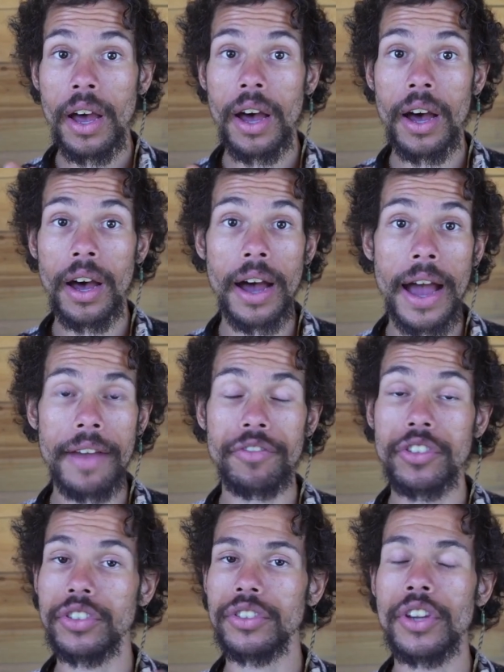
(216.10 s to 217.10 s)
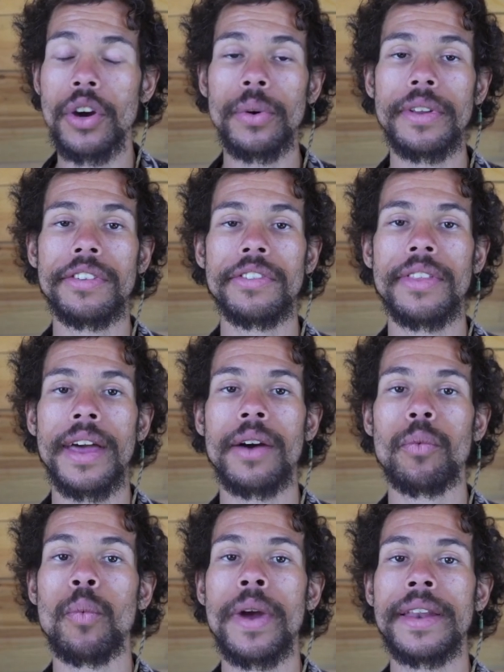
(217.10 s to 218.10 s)
Uh, I've just noticed
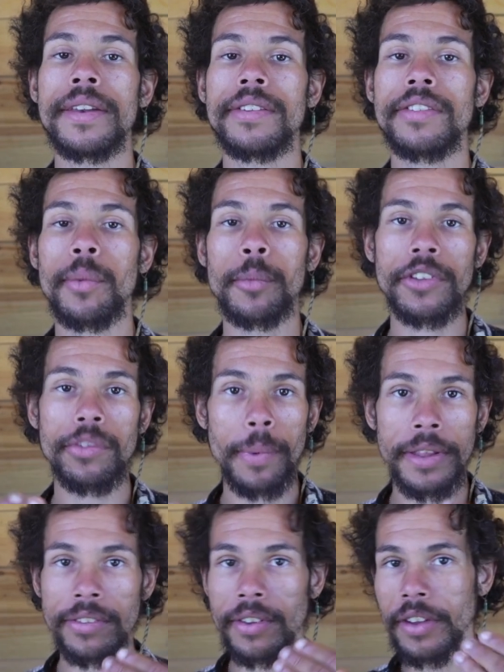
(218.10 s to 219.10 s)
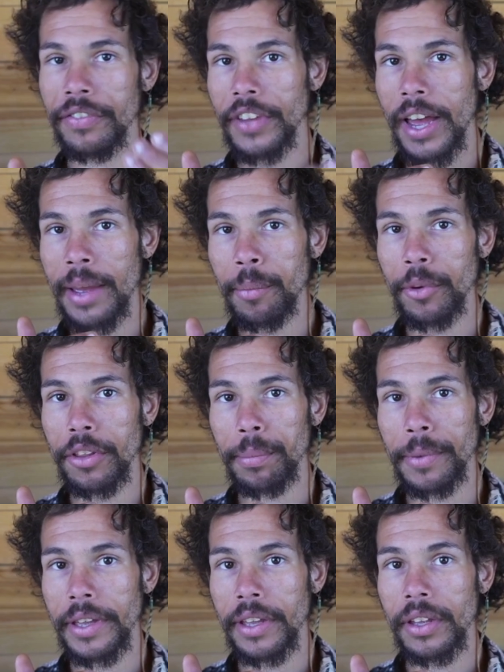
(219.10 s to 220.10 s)
that when someone spends enough time with
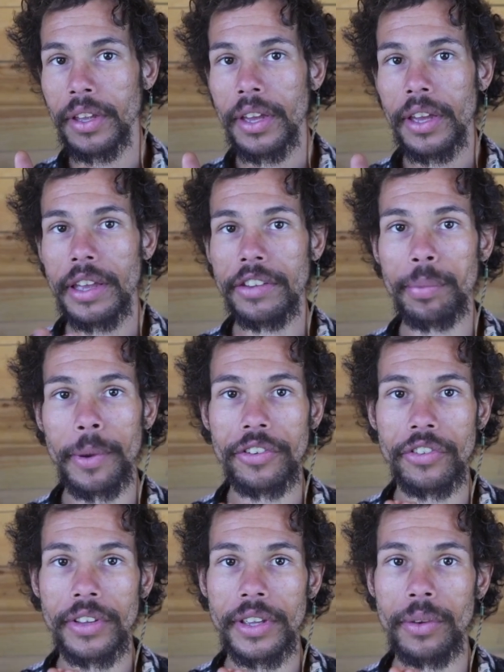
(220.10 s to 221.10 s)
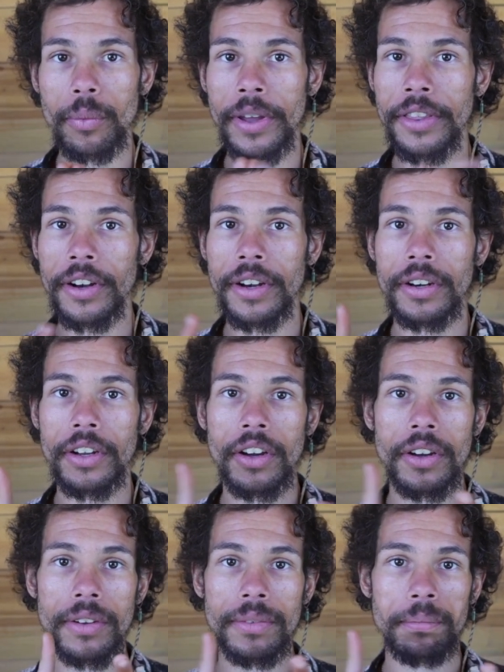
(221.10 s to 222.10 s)
me, especially whether
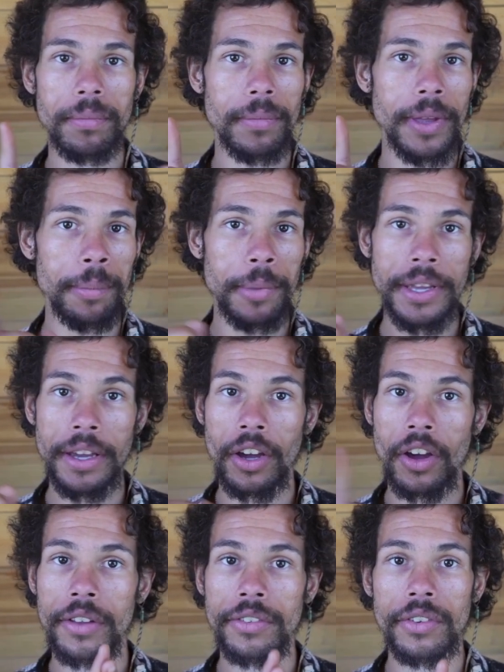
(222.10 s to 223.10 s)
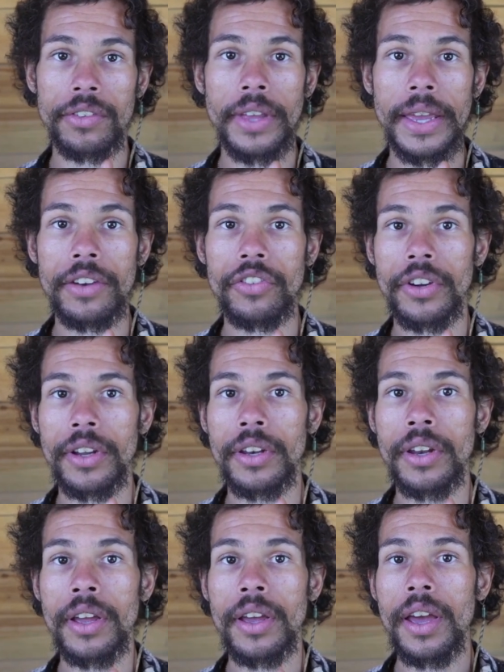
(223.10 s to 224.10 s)
it be in
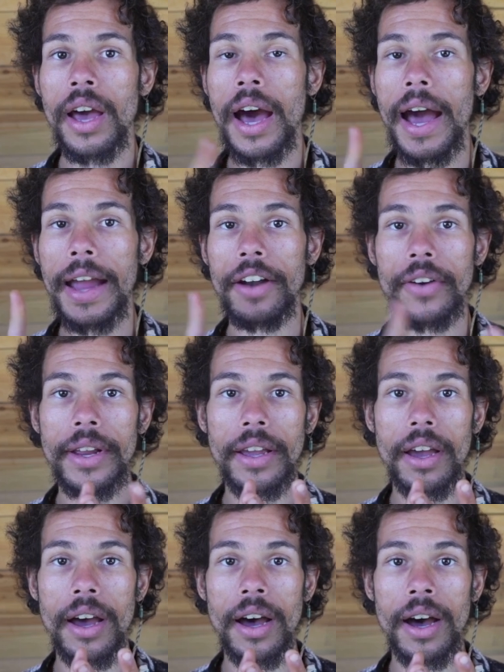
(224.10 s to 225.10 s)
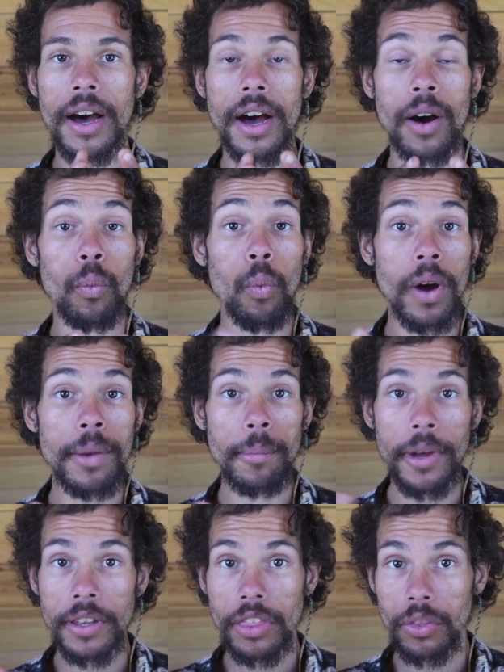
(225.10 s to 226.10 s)
consultation, hiring a one
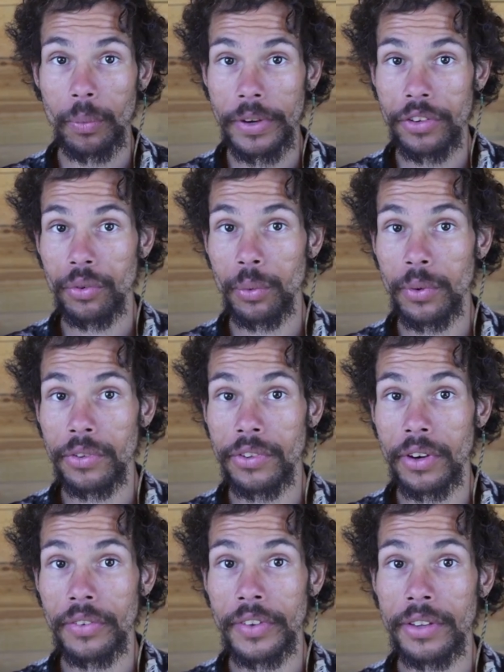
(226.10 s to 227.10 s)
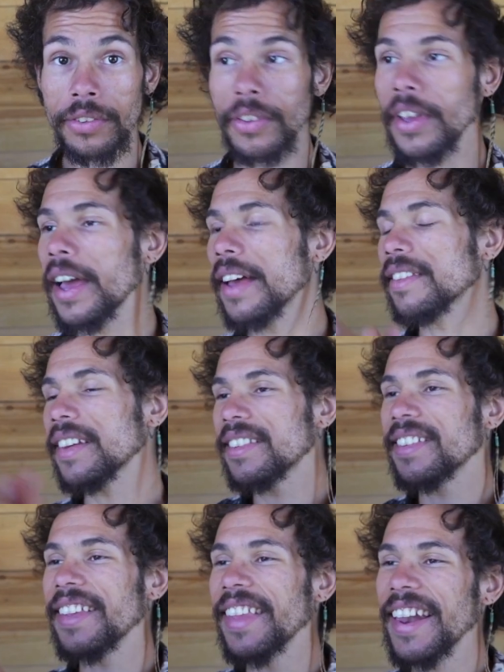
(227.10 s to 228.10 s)
month ritual service. As I
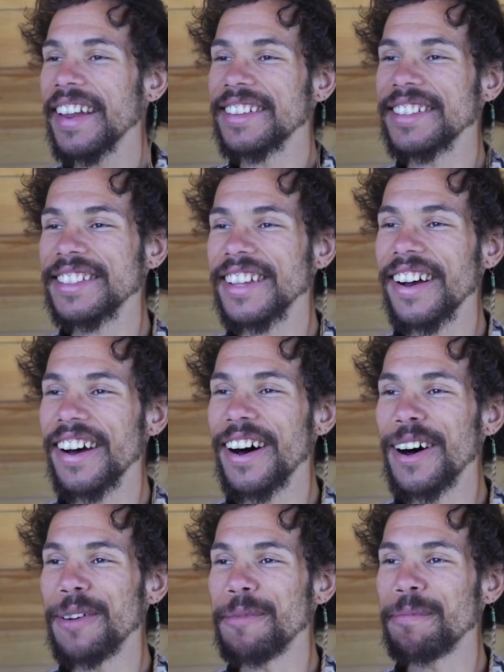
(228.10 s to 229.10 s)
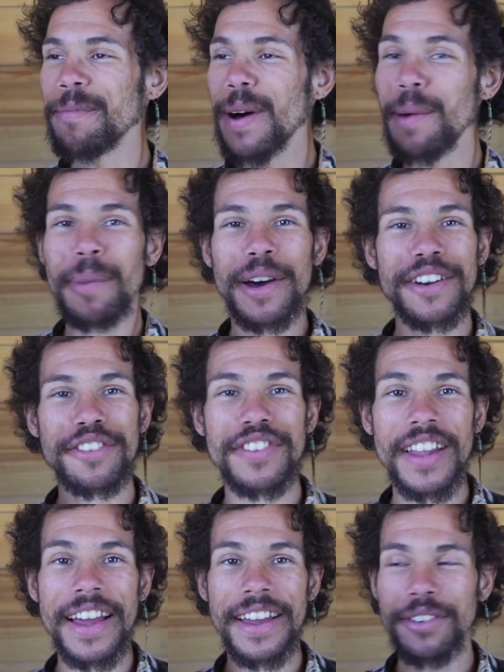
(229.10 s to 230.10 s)
said that, I just saw um, a
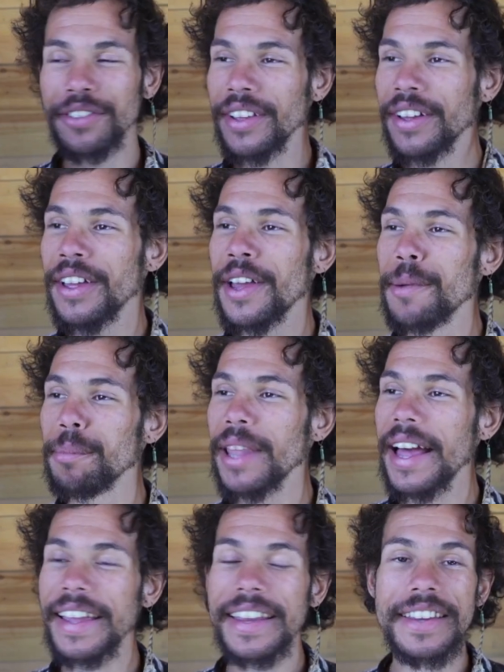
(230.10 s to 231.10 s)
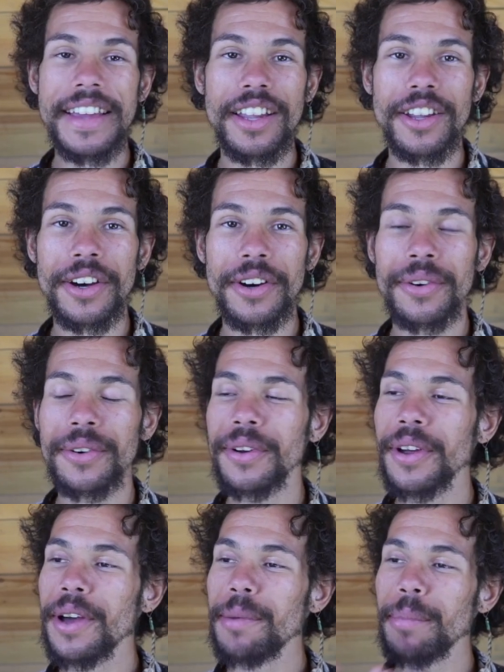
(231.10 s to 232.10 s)
butterfly. It was a black and yellow
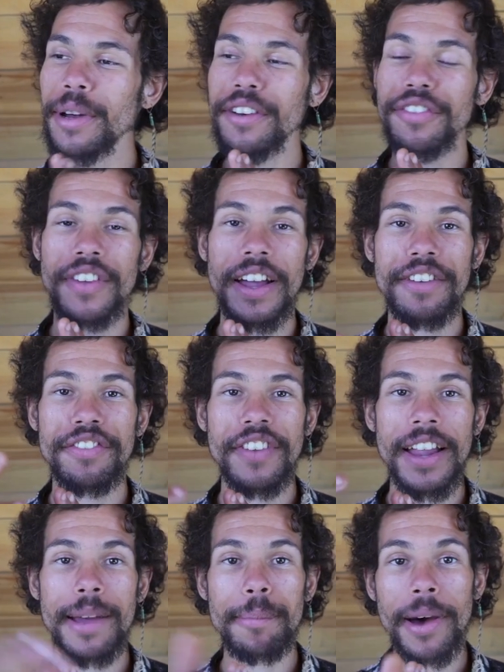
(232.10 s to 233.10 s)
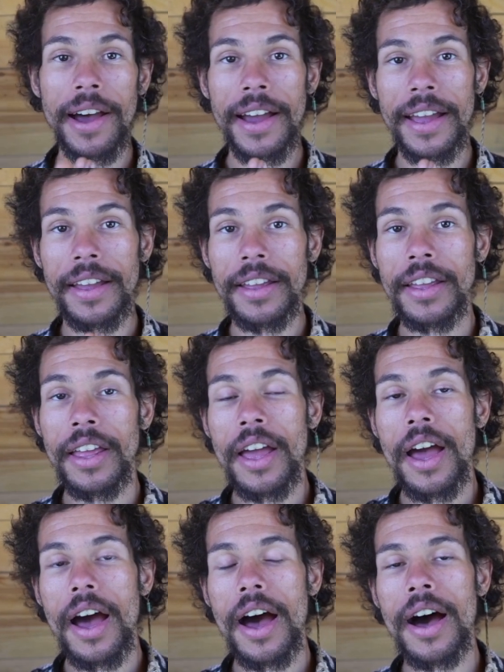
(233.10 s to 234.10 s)
butterfly fly by.
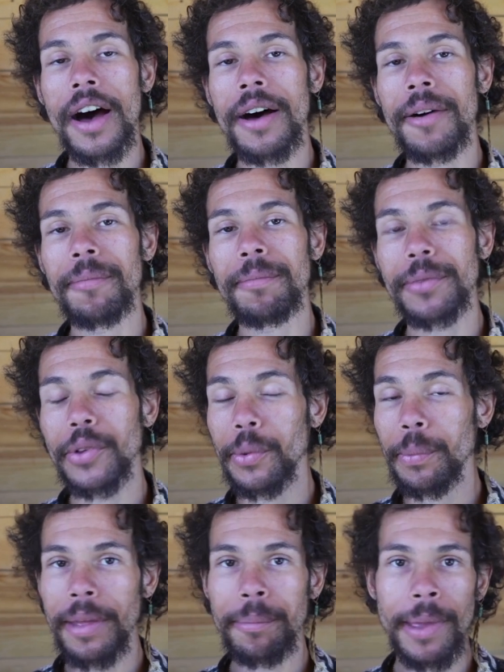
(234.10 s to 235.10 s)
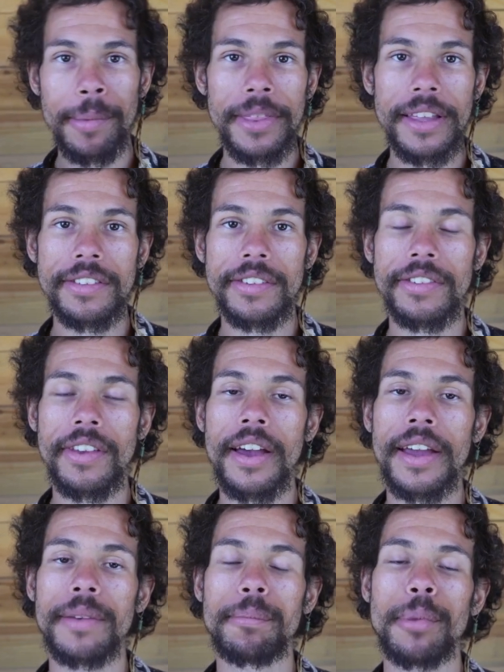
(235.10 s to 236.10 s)
Um, so may maybe that's a
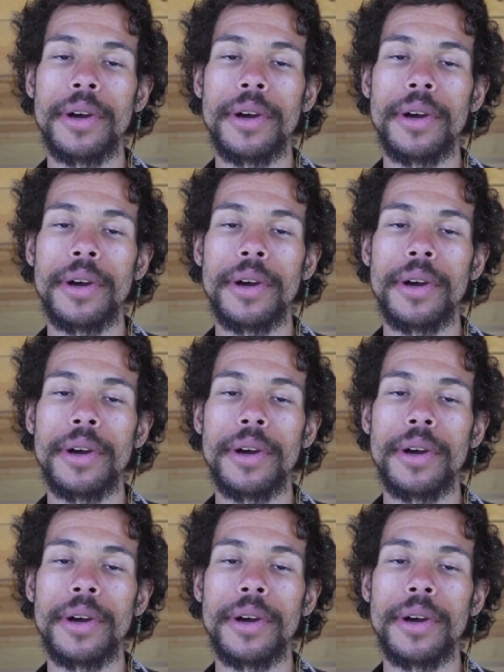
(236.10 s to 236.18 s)
sign.